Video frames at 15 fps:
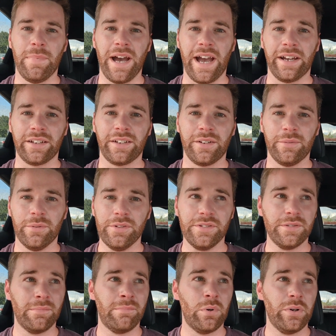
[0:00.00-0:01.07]
back
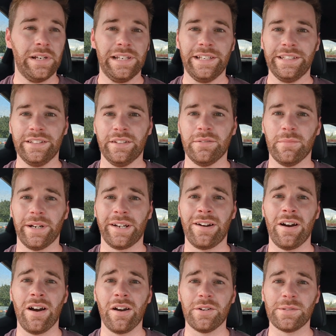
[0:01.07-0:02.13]
was boiling. My
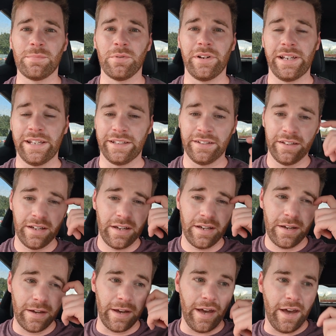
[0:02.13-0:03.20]
car is boiling.
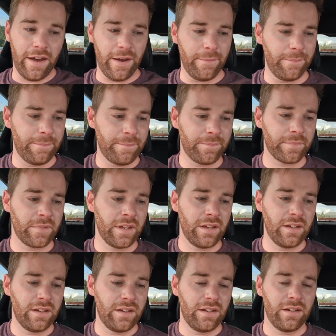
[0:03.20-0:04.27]

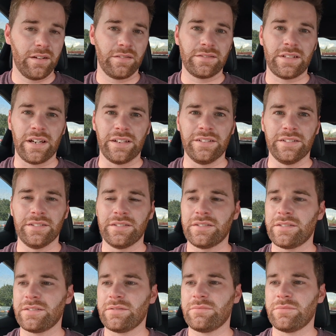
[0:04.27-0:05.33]
done
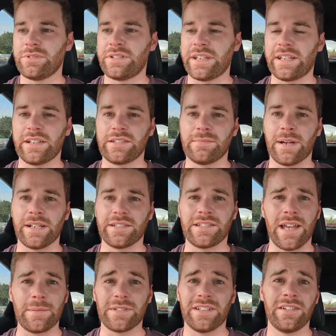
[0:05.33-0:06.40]
ridiculous amount of
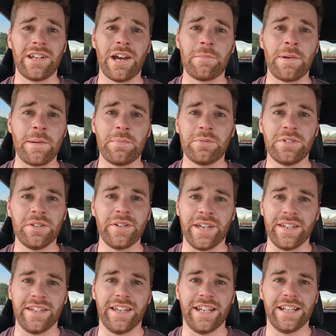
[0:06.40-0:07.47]
steps. I don't know how people do
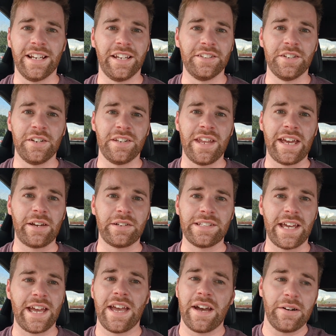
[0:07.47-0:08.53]
it in London day in,
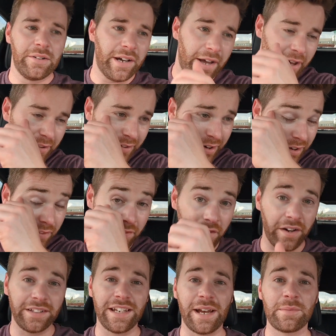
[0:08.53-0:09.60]
day out. I
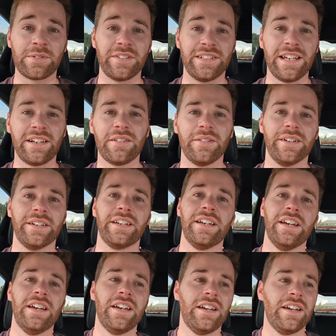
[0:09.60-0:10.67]
find it absolutely knackering.
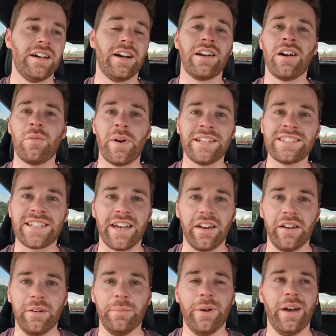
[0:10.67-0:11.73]
I can't wait to get
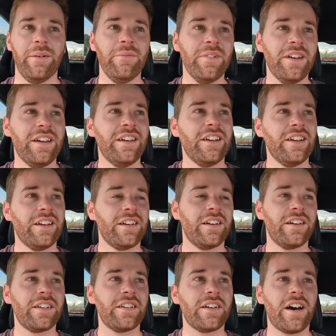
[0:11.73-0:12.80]
home.
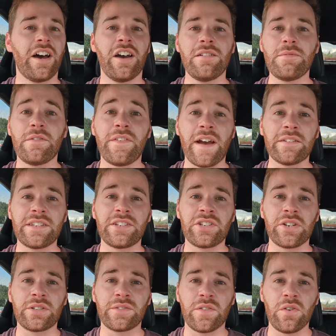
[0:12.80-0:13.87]
I hope you found
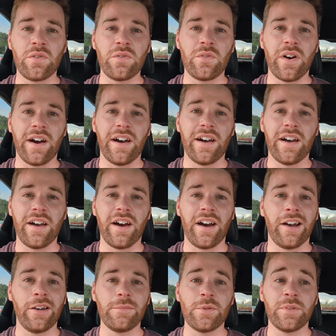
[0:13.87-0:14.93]
this useful.
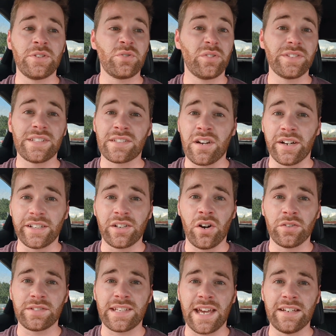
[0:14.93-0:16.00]
I hope you enjoyed this kind of
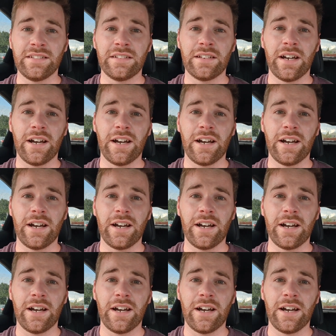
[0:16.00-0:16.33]
content.